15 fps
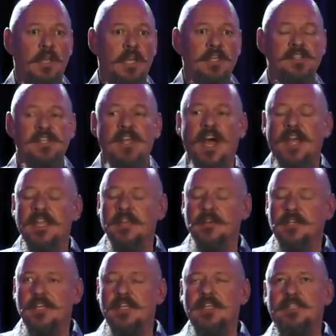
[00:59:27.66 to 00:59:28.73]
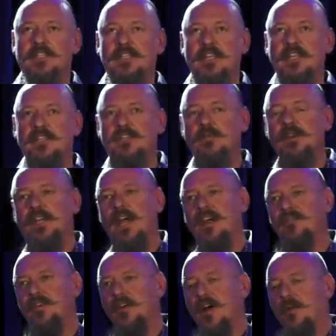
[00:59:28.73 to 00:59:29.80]
It's not, you know, it's it's a kind
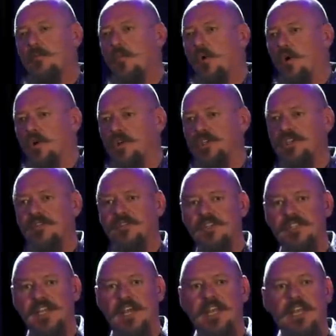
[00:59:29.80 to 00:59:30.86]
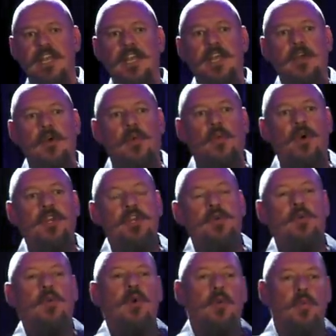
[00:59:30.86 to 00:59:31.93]
of a, a moral shift. Is that where you
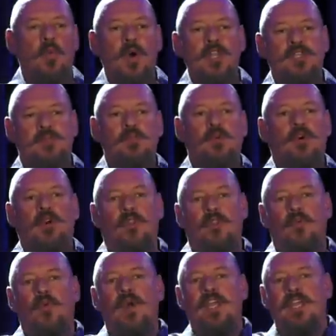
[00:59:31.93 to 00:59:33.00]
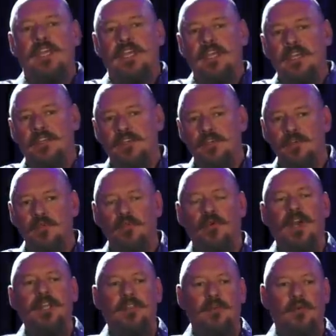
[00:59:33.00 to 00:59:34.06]
were once moral, the way to
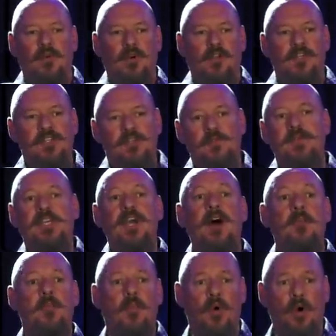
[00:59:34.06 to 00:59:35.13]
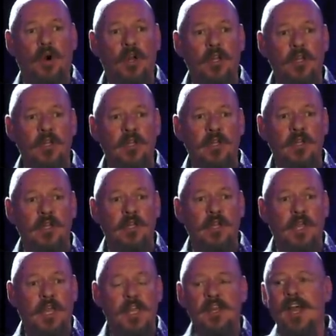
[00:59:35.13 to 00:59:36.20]
right the world is to become moral,
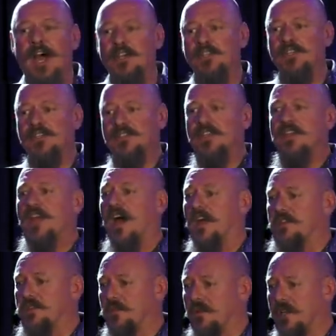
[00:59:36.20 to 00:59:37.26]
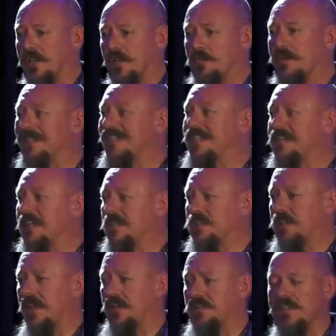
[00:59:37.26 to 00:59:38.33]
and not just to not do it again, but to
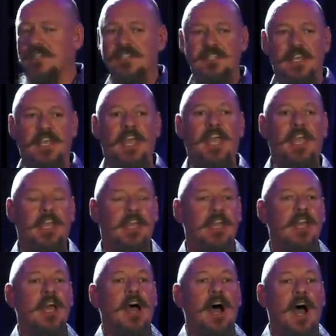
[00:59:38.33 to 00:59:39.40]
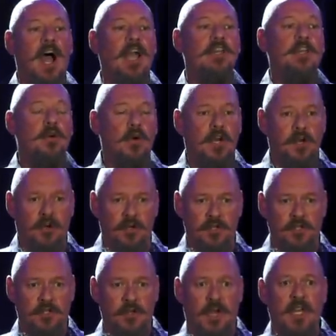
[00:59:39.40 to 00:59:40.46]
teach others and say, hey, I know I hurt
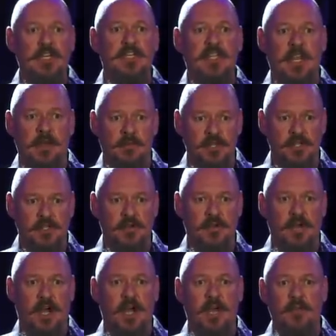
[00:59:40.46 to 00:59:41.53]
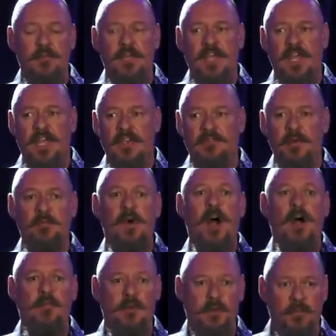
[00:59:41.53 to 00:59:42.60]
you, I damaged you, I behaved
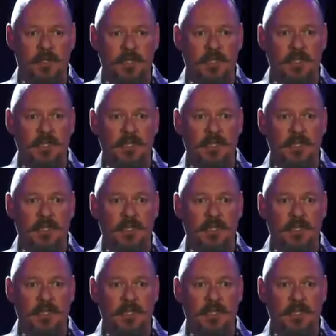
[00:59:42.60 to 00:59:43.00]
abominably.